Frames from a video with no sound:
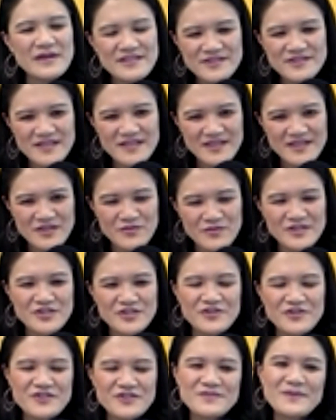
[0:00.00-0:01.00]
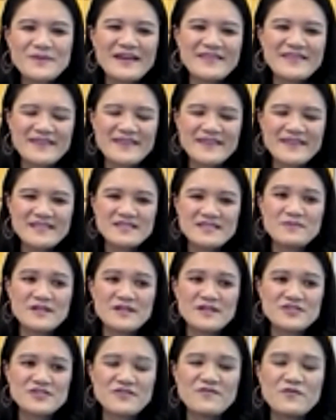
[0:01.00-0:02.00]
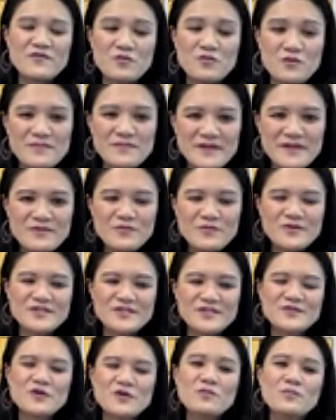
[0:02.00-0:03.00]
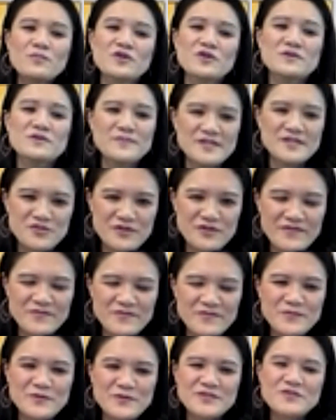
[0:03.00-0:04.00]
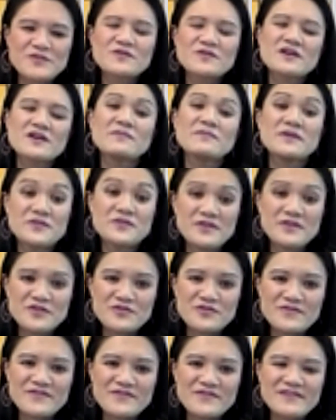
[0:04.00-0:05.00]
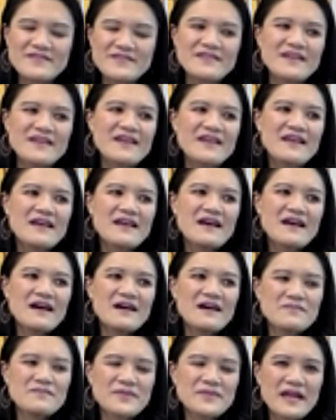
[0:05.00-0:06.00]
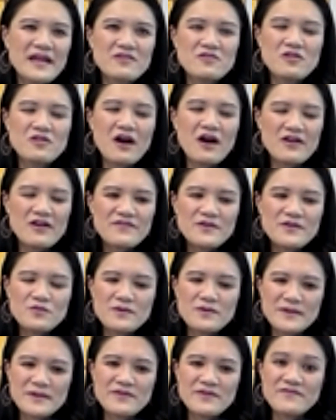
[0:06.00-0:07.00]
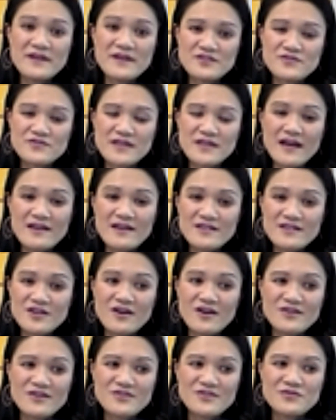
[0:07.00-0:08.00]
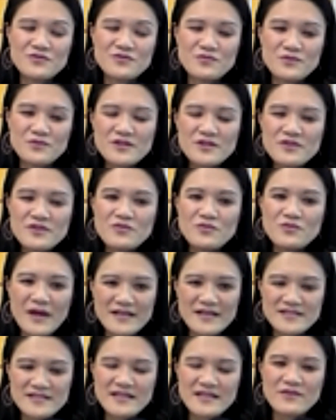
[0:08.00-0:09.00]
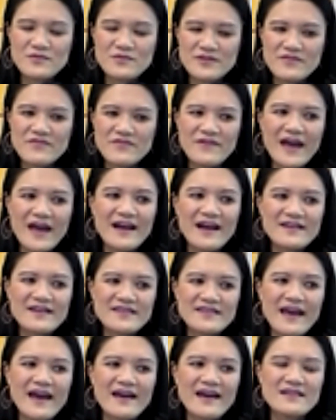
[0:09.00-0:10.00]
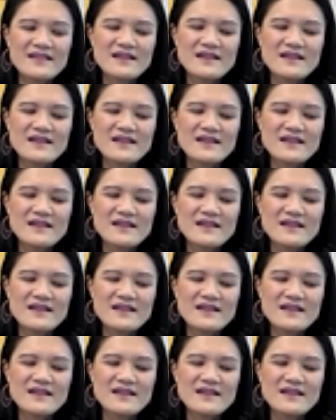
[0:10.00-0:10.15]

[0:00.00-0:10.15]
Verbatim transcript: to get the returns, but I think especially for women, we're so purpose driven, we're so community driven um, that a lot of the women investors that I talk to really resonate with the fact that